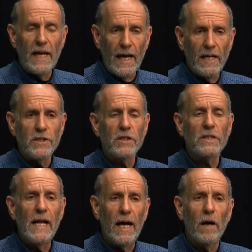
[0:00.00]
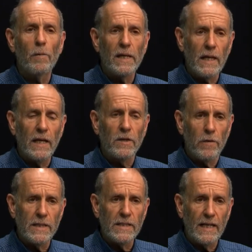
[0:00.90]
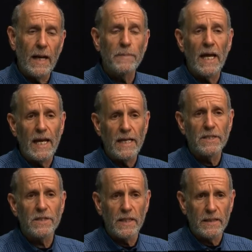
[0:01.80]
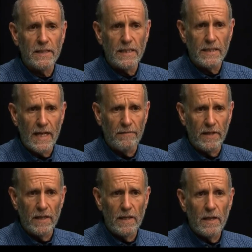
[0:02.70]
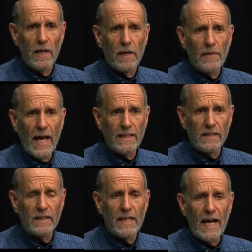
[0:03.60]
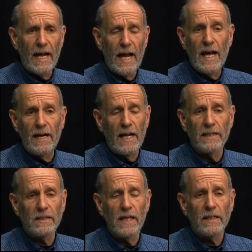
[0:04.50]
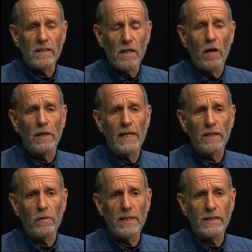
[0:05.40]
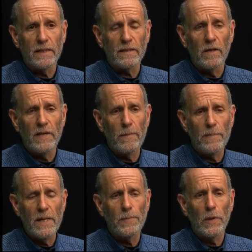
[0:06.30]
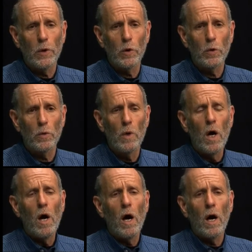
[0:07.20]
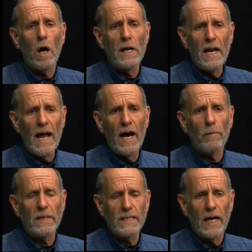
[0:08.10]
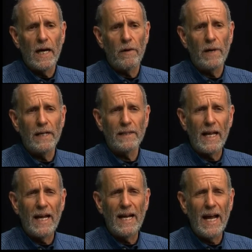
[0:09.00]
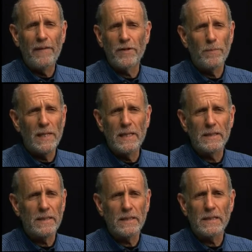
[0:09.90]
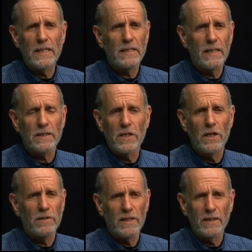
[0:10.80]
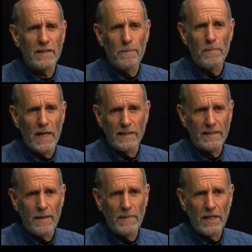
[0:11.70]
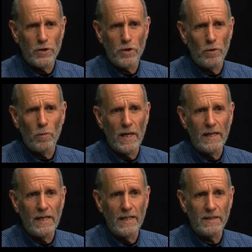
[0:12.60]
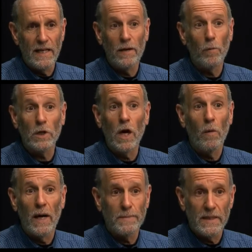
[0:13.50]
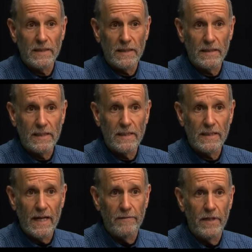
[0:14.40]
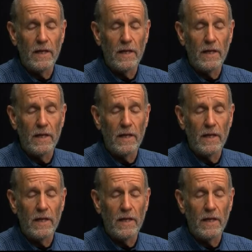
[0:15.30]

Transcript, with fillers: age is now increasing up to age 67. That's that, and it's, it's slowly increasing so that people who are now retiring, they have to be 66 years in some months. I'm not sure what it is. And it will go up to 67.